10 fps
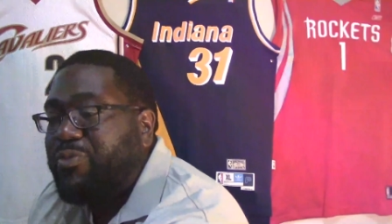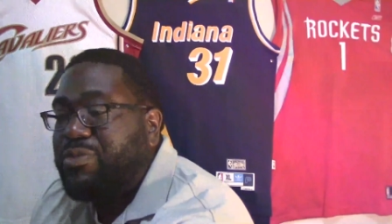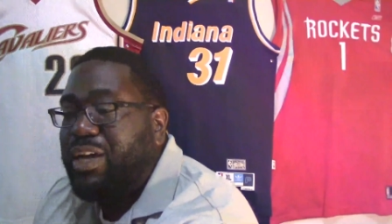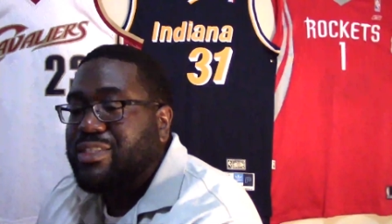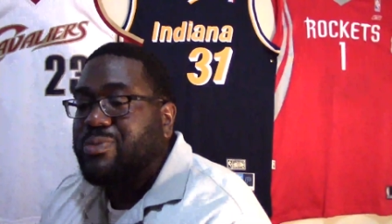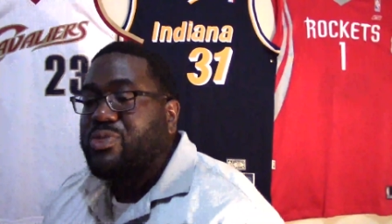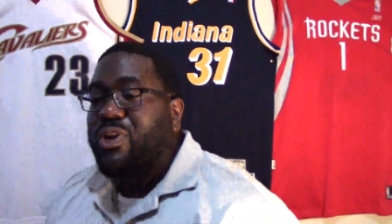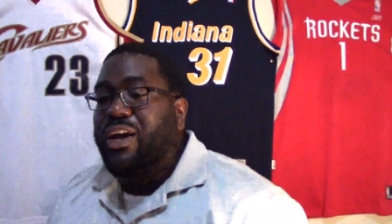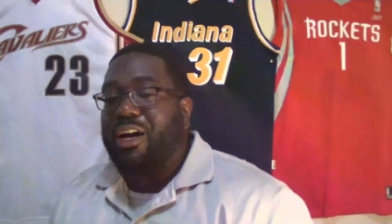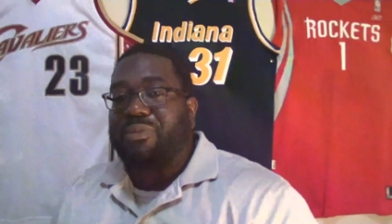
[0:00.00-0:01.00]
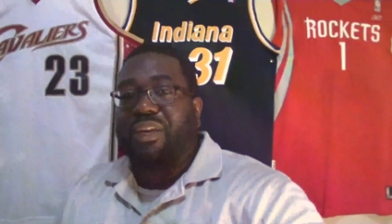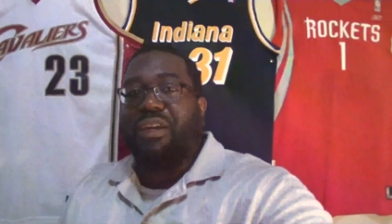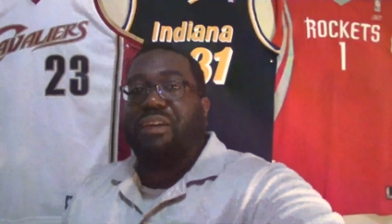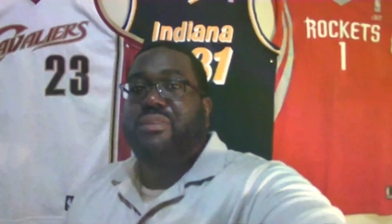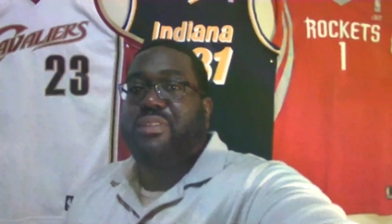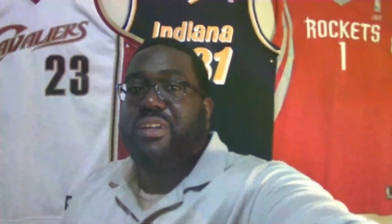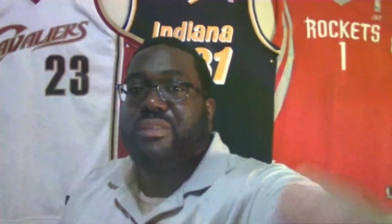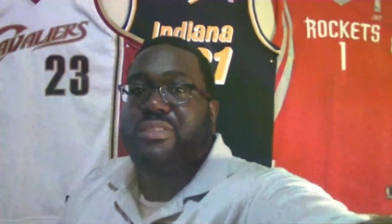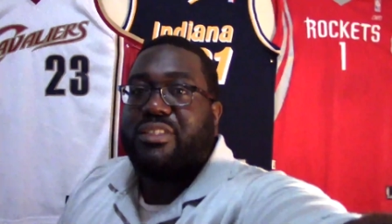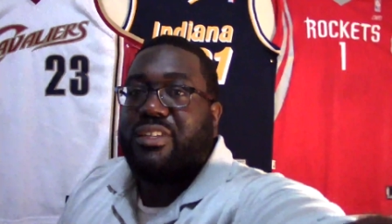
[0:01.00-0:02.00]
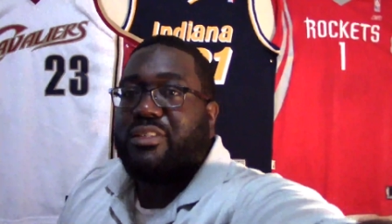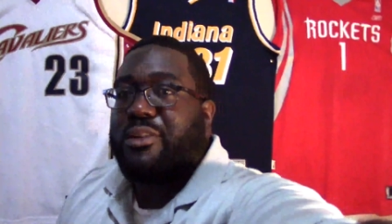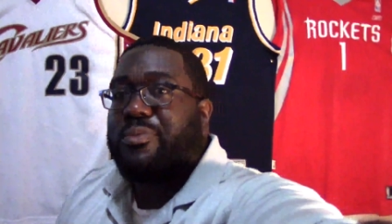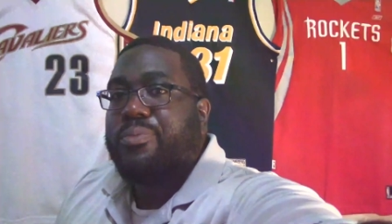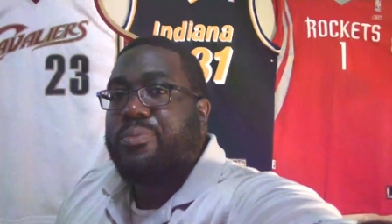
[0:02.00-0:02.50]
if you're not subscribed, and yeah, see you next time.